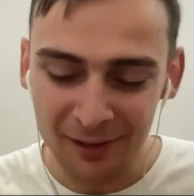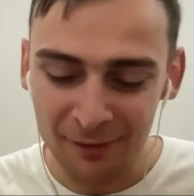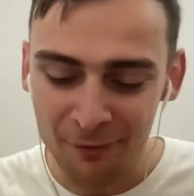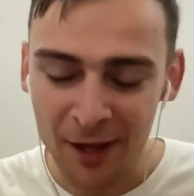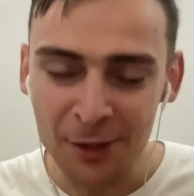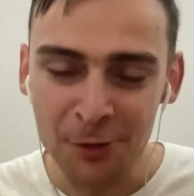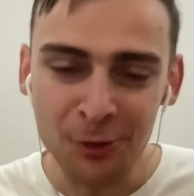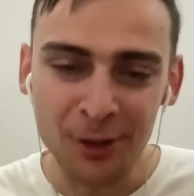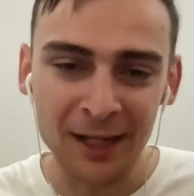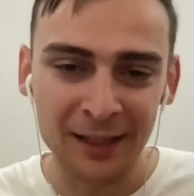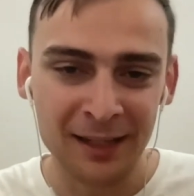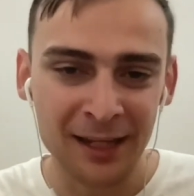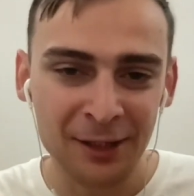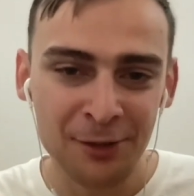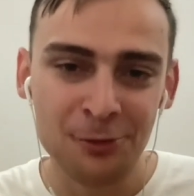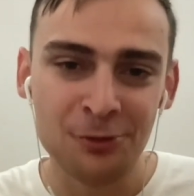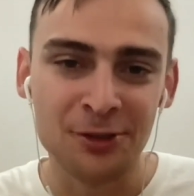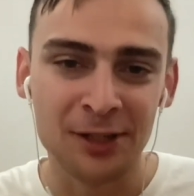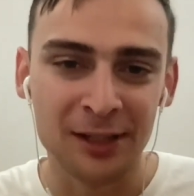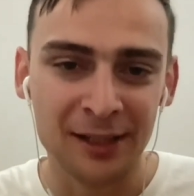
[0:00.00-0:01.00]
when you
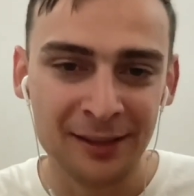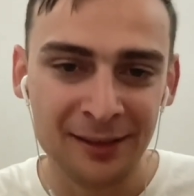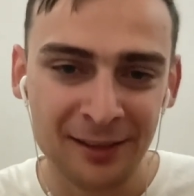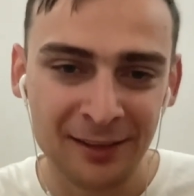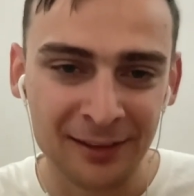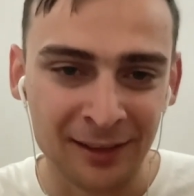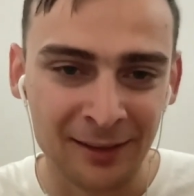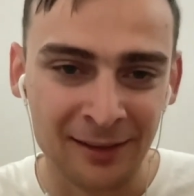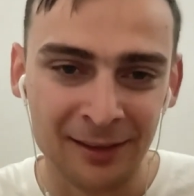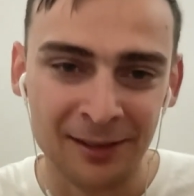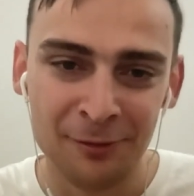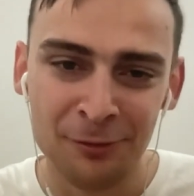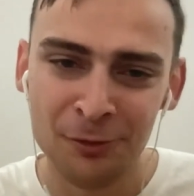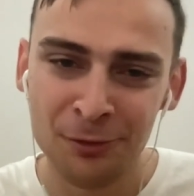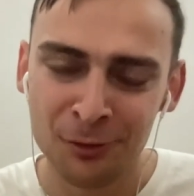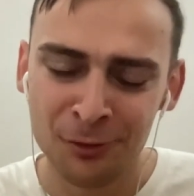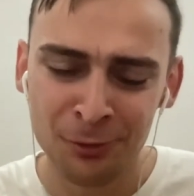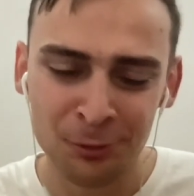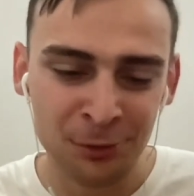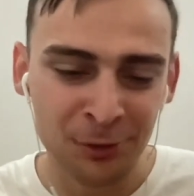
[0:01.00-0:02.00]
connect to the internet, if
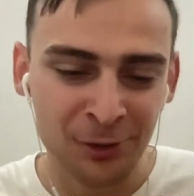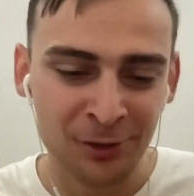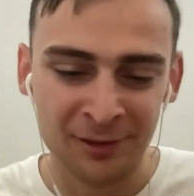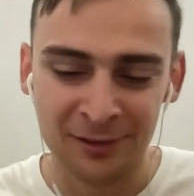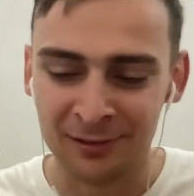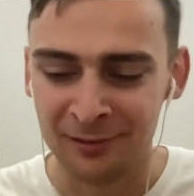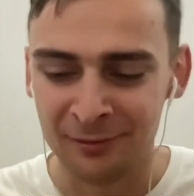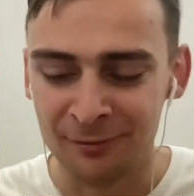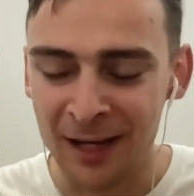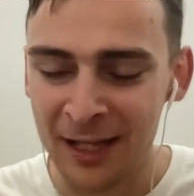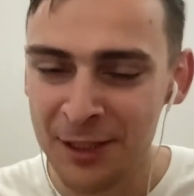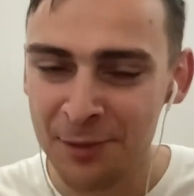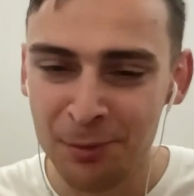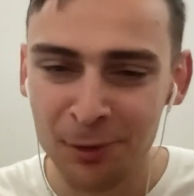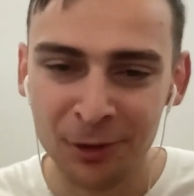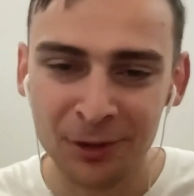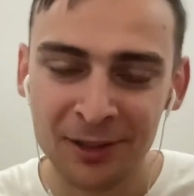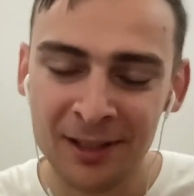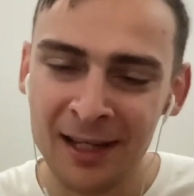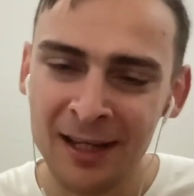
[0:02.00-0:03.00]
you do it once
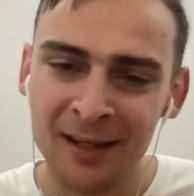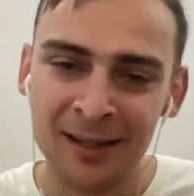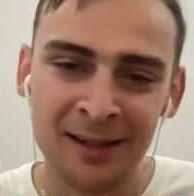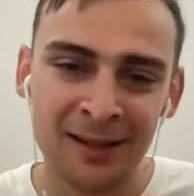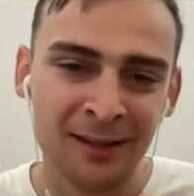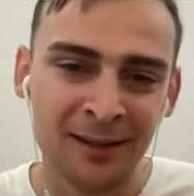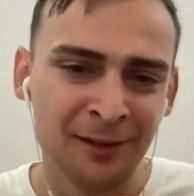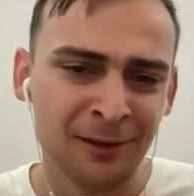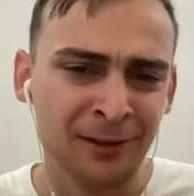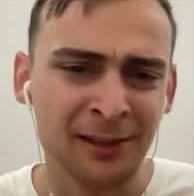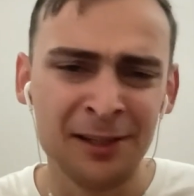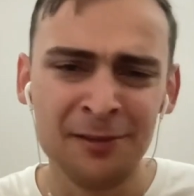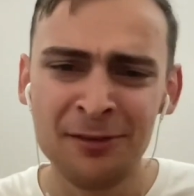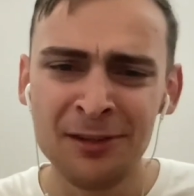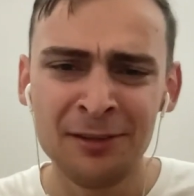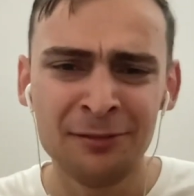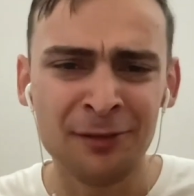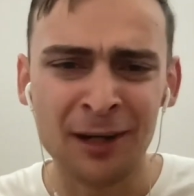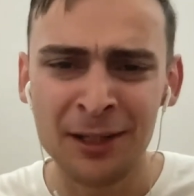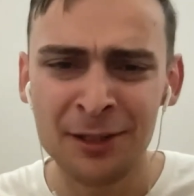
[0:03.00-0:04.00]
per day, or
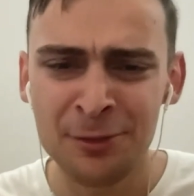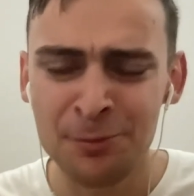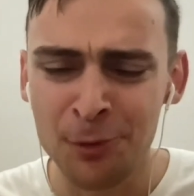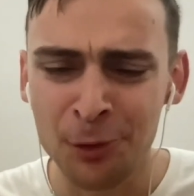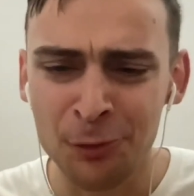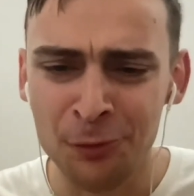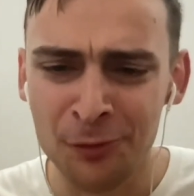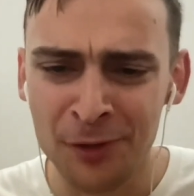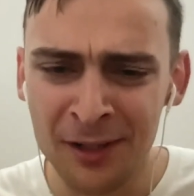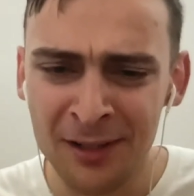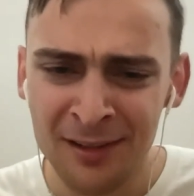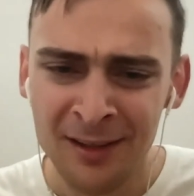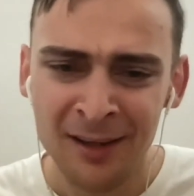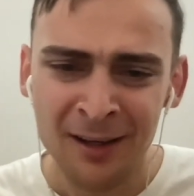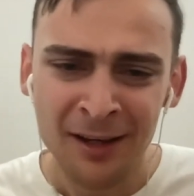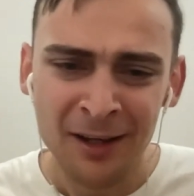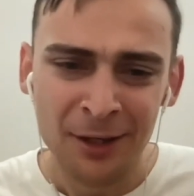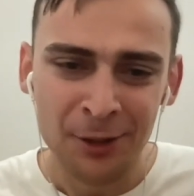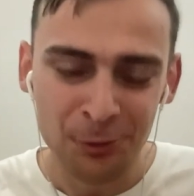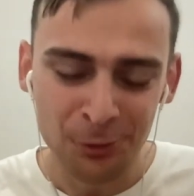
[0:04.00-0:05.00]
even once per week,
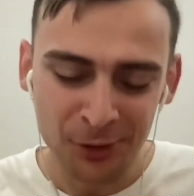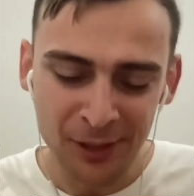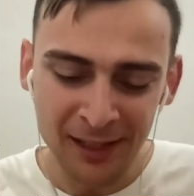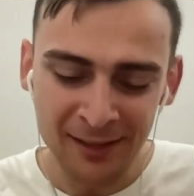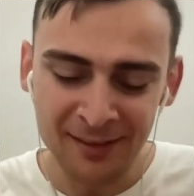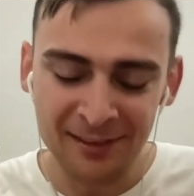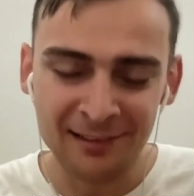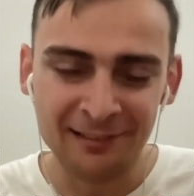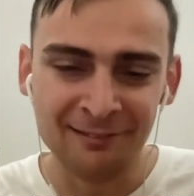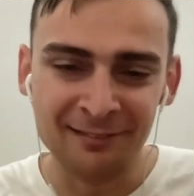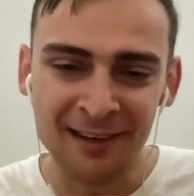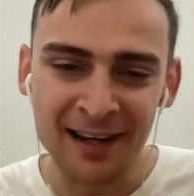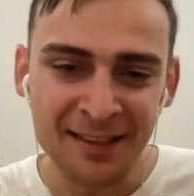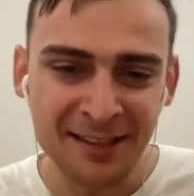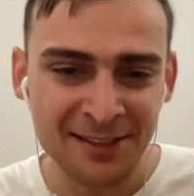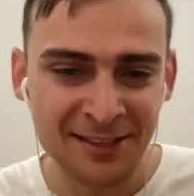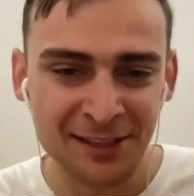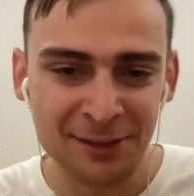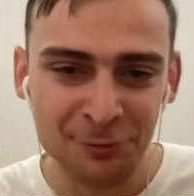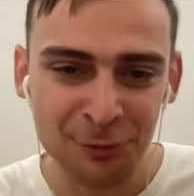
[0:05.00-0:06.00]
you get the
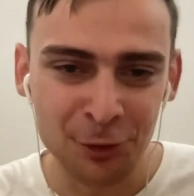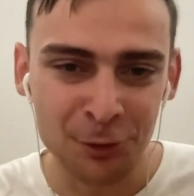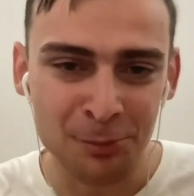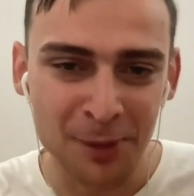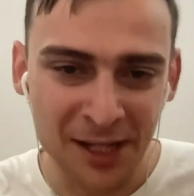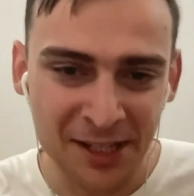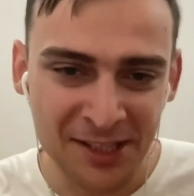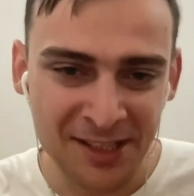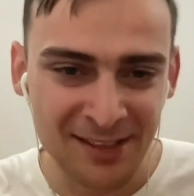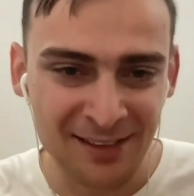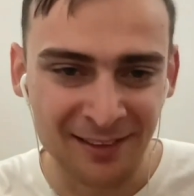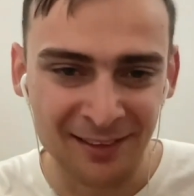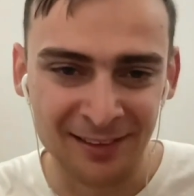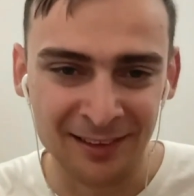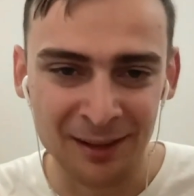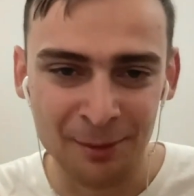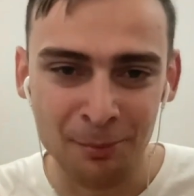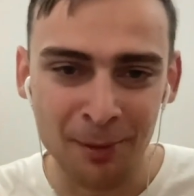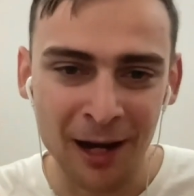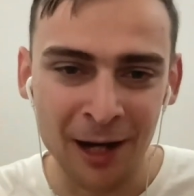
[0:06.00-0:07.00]
latest
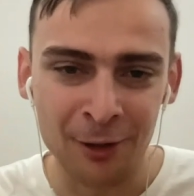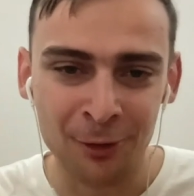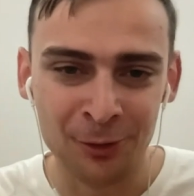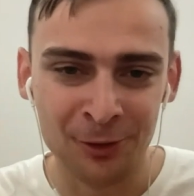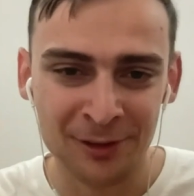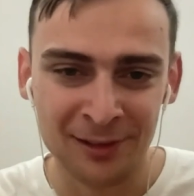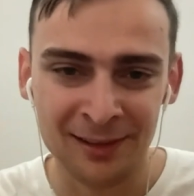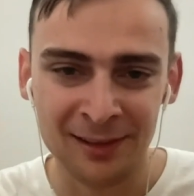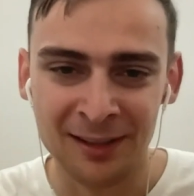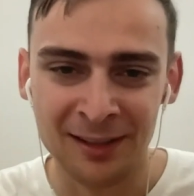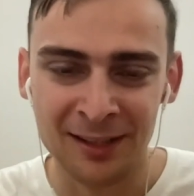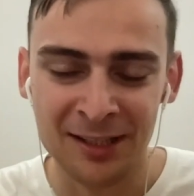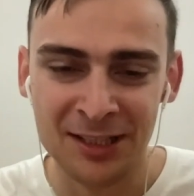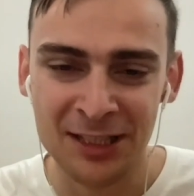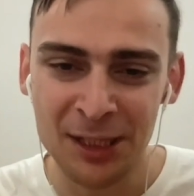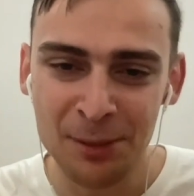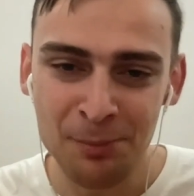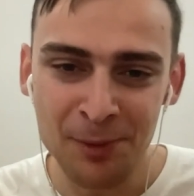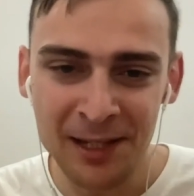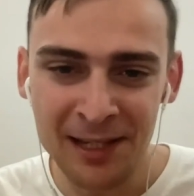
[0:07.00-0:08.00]
information about
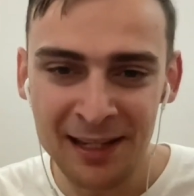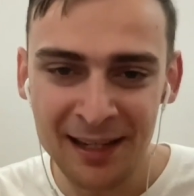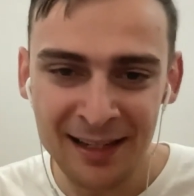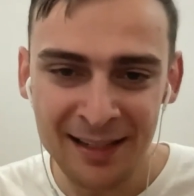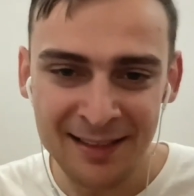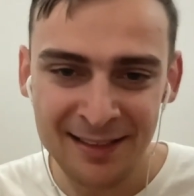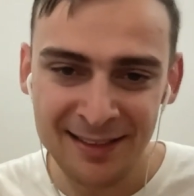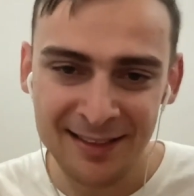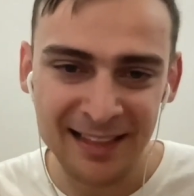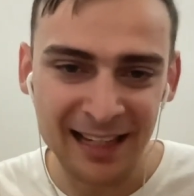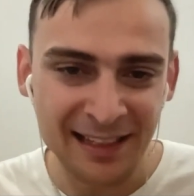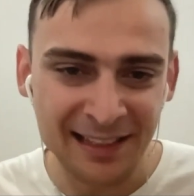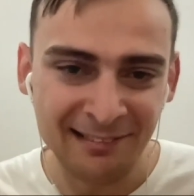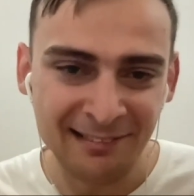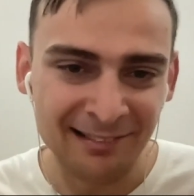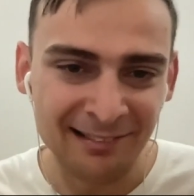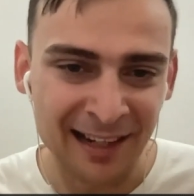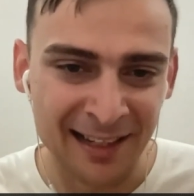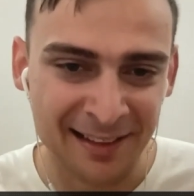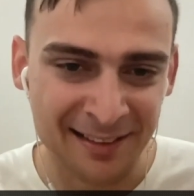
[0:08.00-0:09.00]
GPS
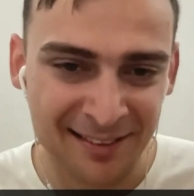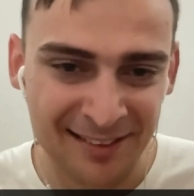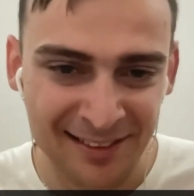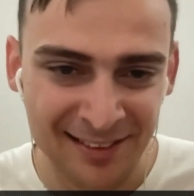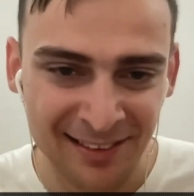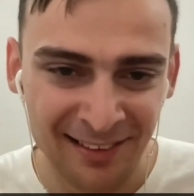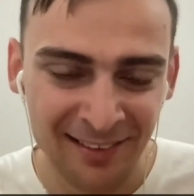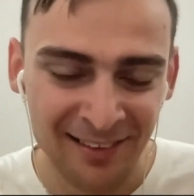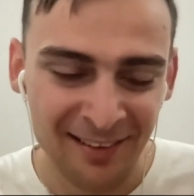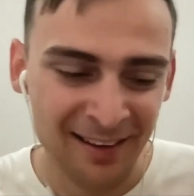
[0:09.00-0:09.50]
satellites.